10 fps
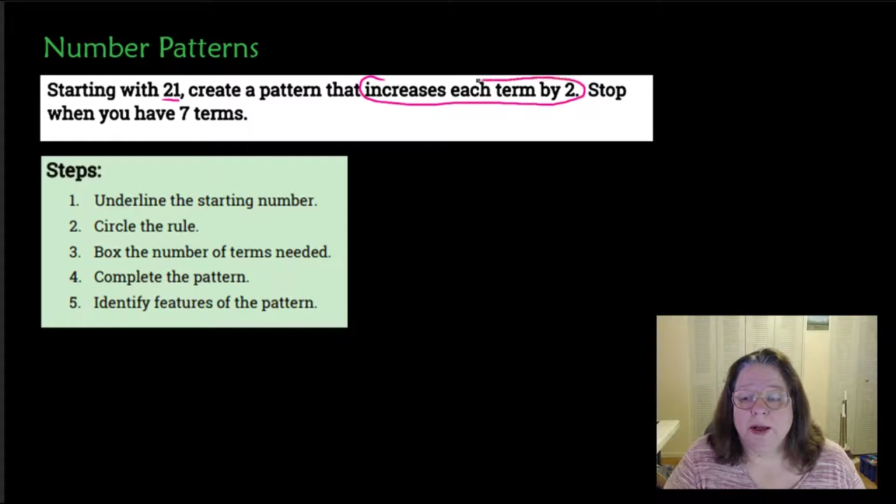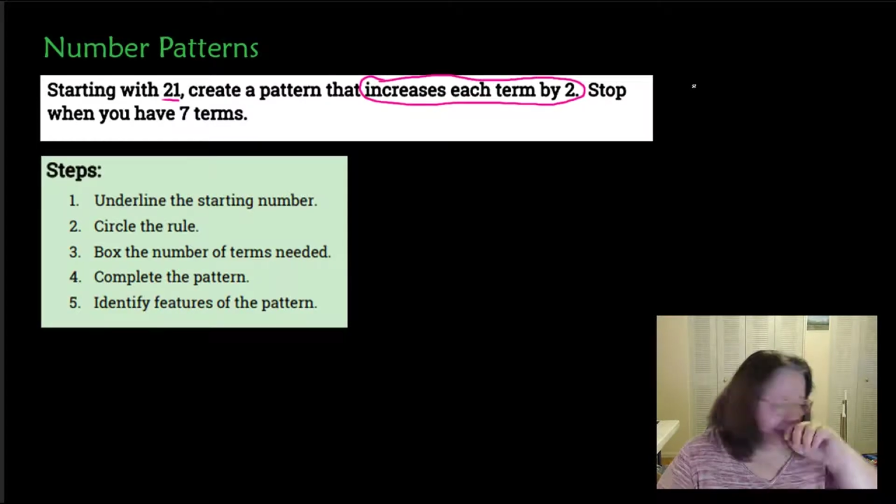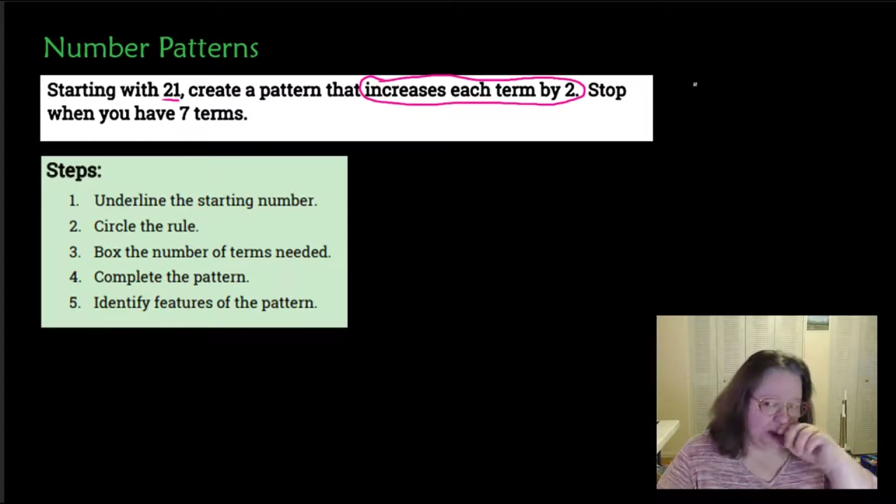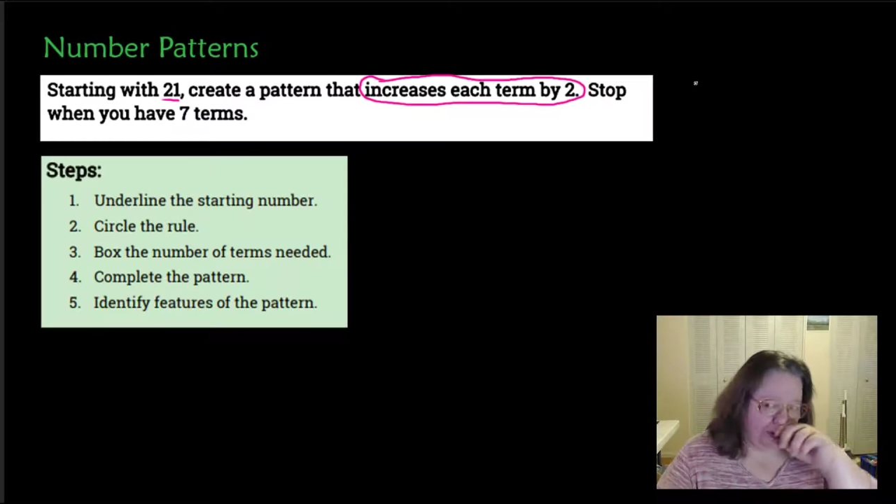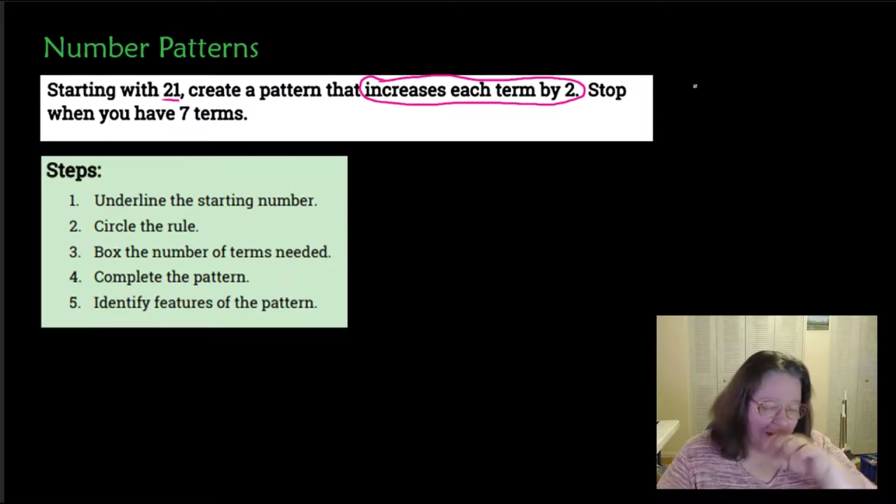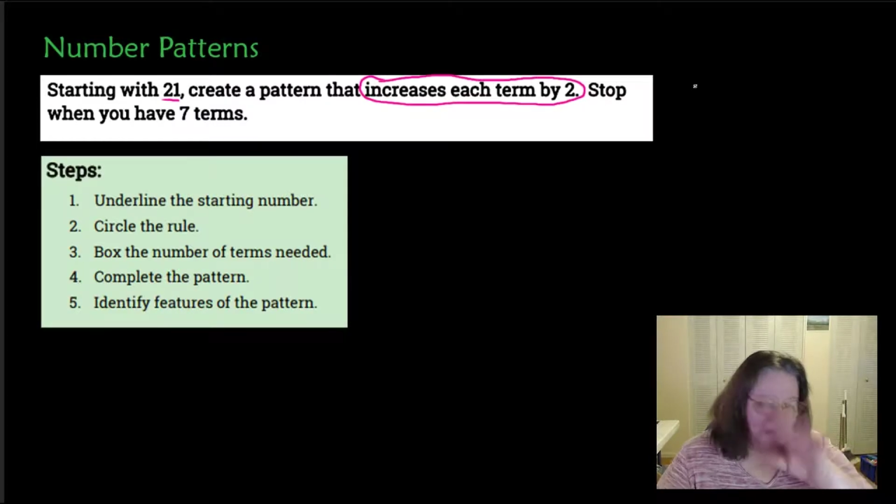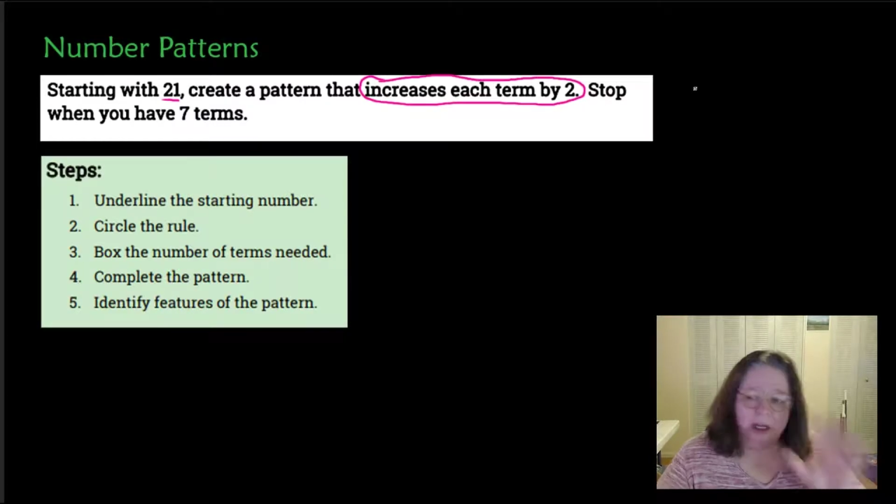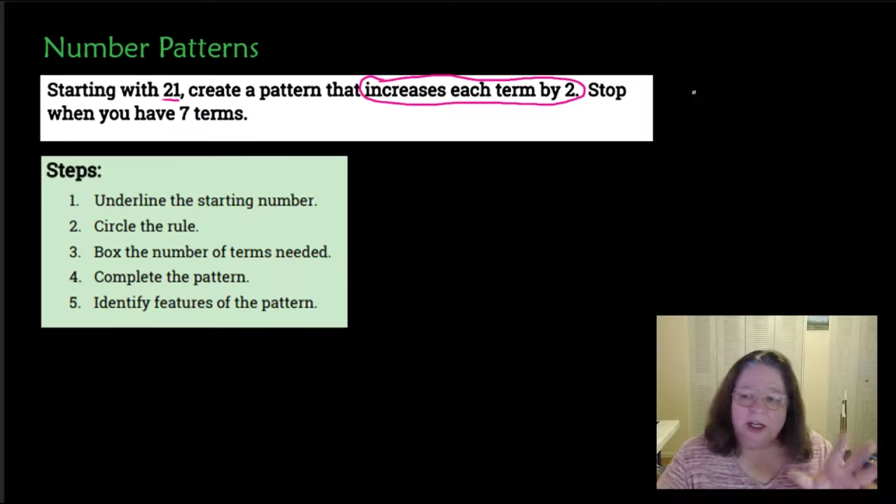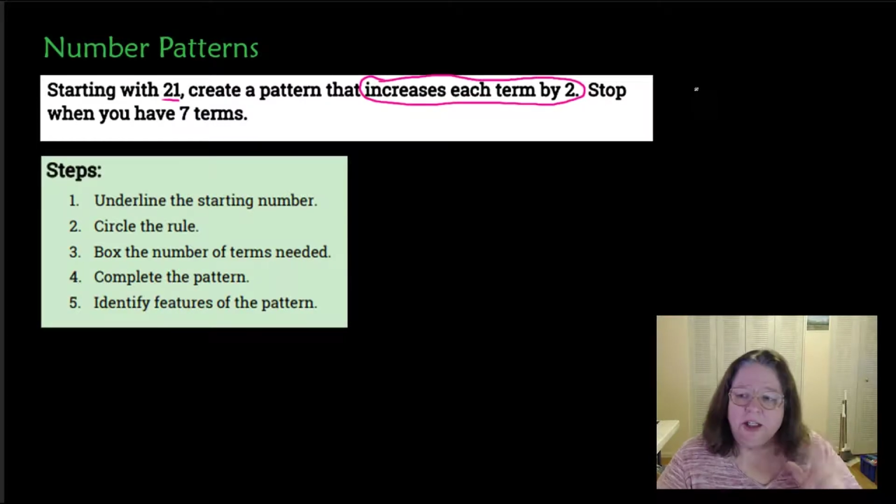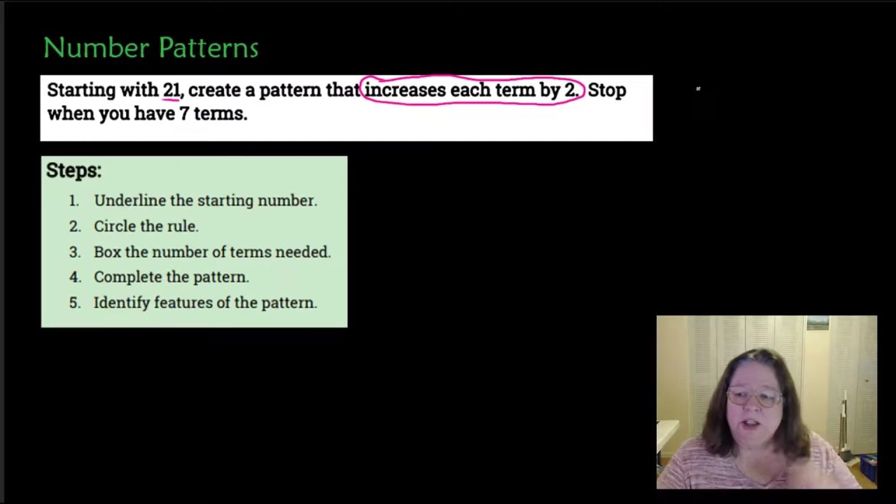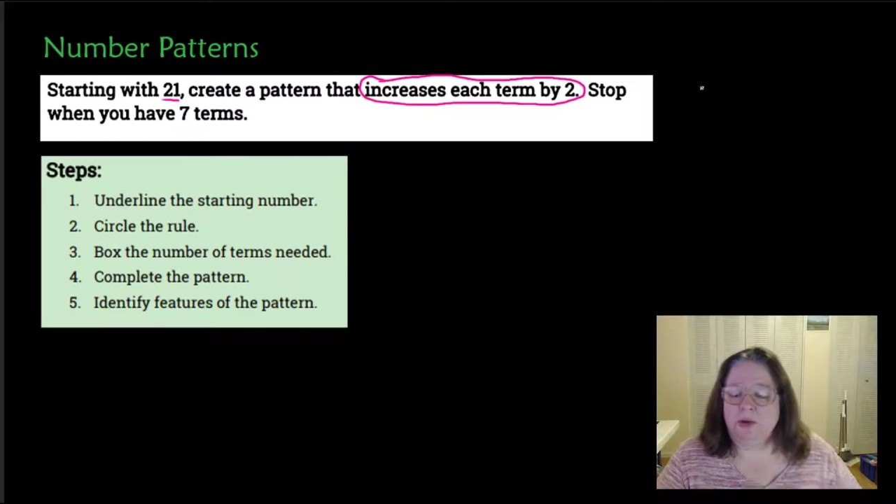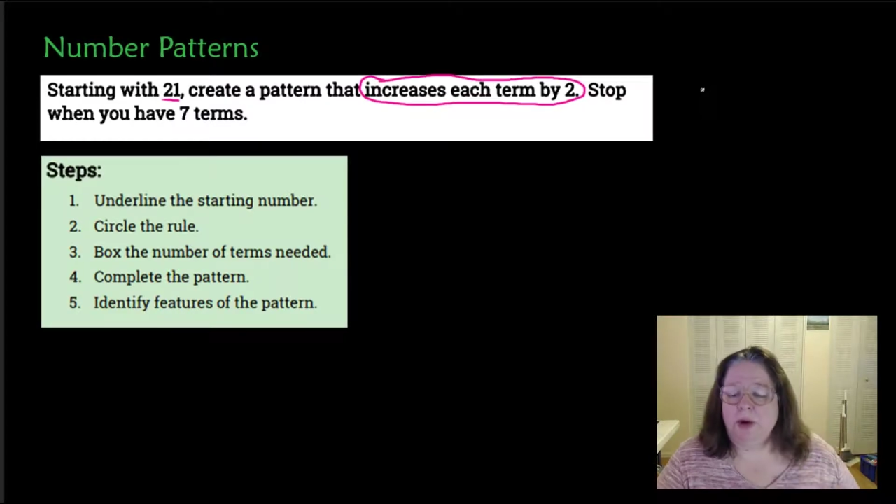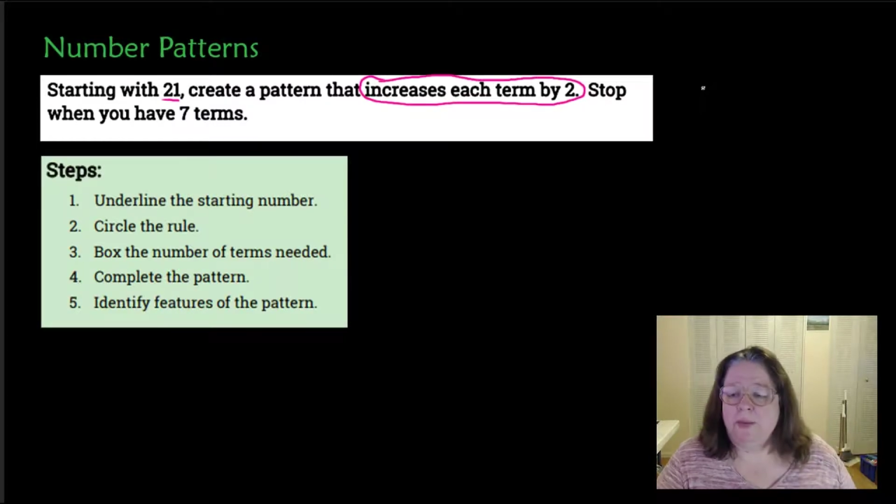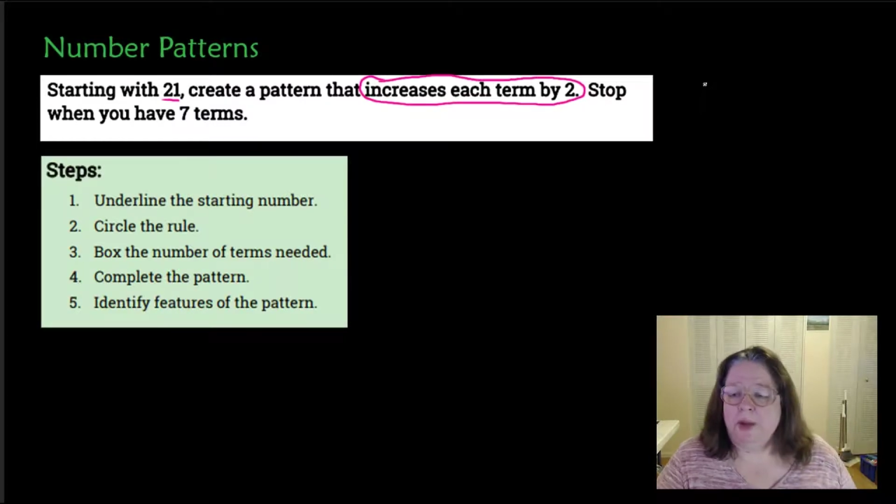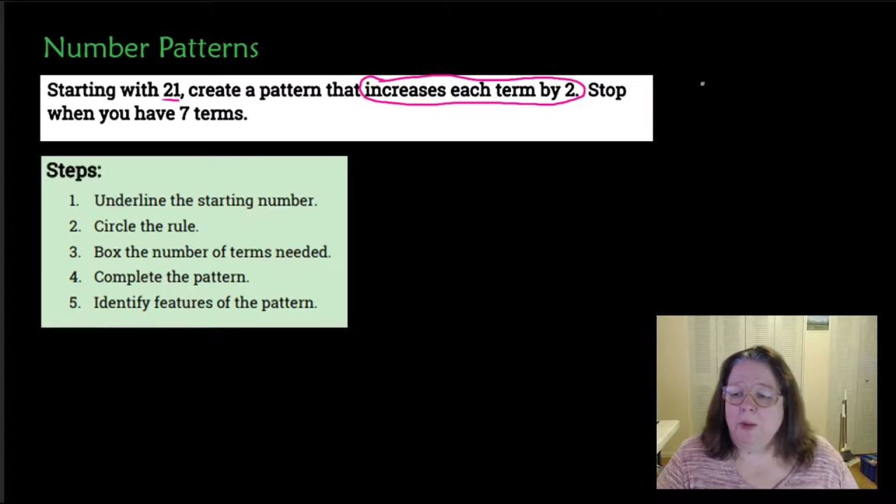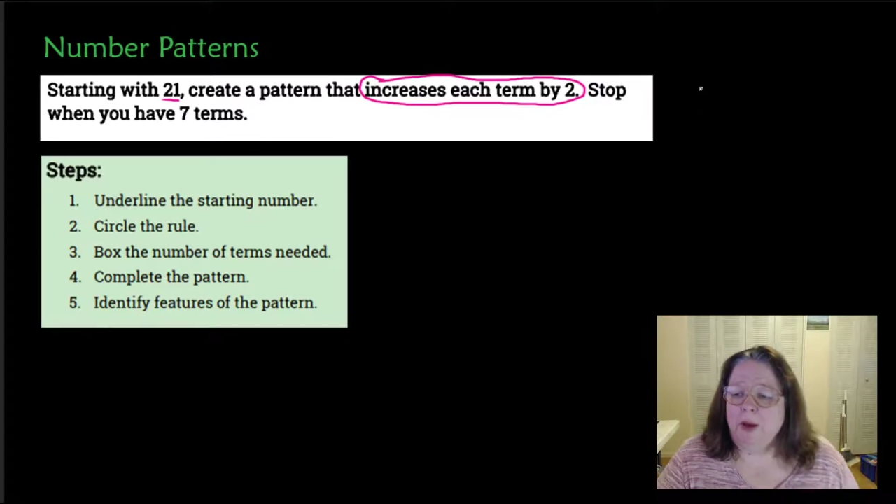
So if I were going to describe that